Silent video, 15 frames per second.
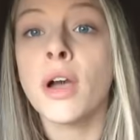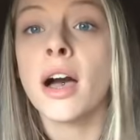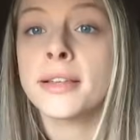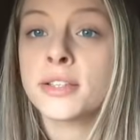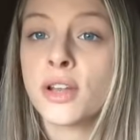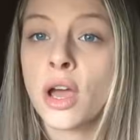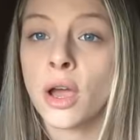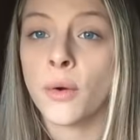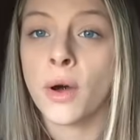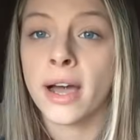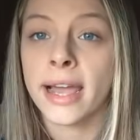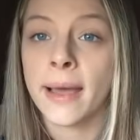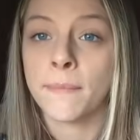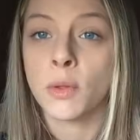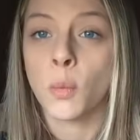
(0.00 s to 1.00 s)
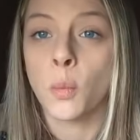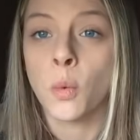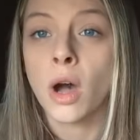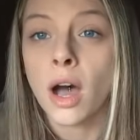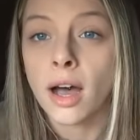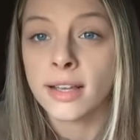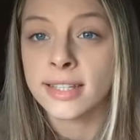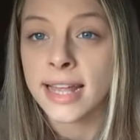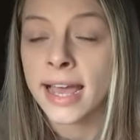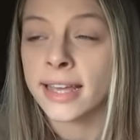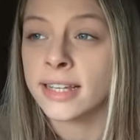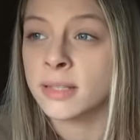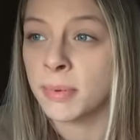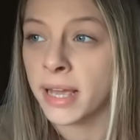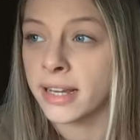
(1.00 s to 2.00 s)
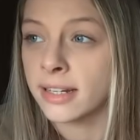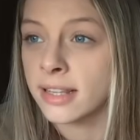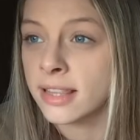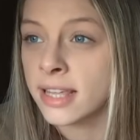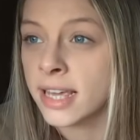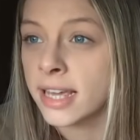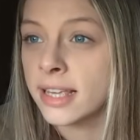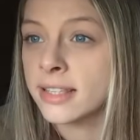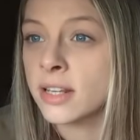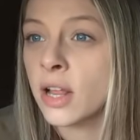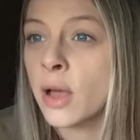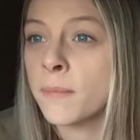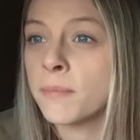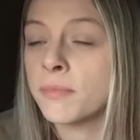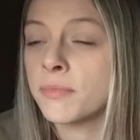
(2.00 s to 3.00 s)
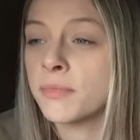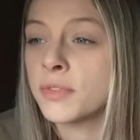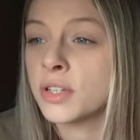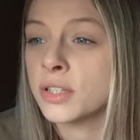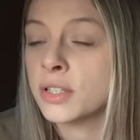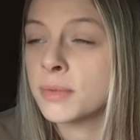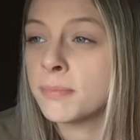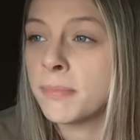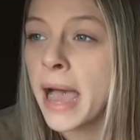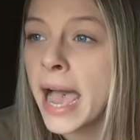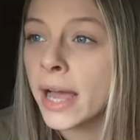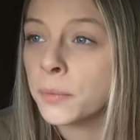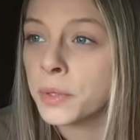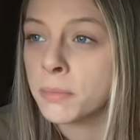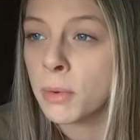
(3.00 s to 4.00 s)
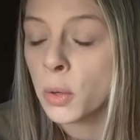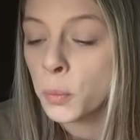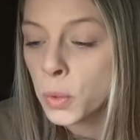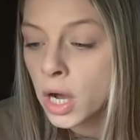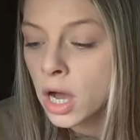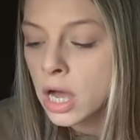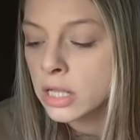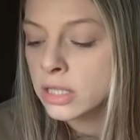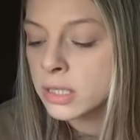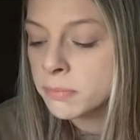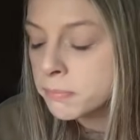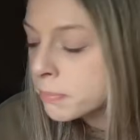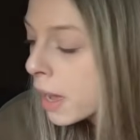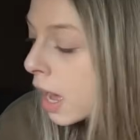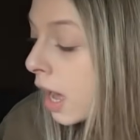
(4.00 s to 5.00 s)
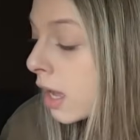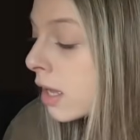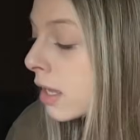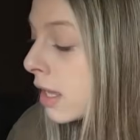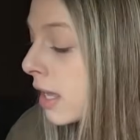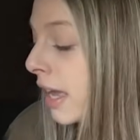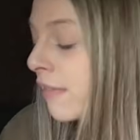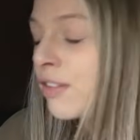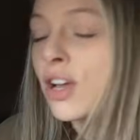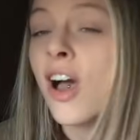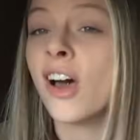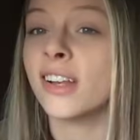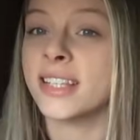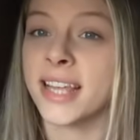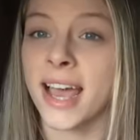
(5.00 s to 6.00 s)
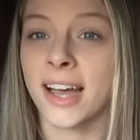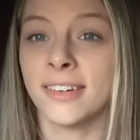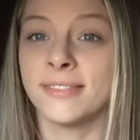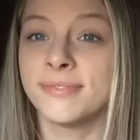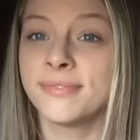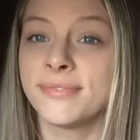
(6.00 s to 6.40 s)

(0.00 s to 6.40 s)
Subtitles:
guys know I am the worst at explaining things and I'm just bad with my words, but if you can't tell,